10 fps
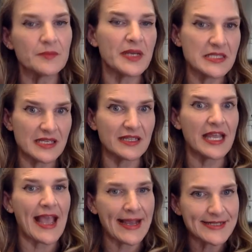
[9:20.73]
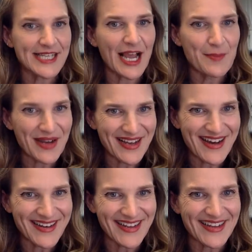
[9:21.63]
basically
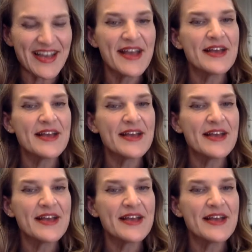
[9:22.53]
antibiotic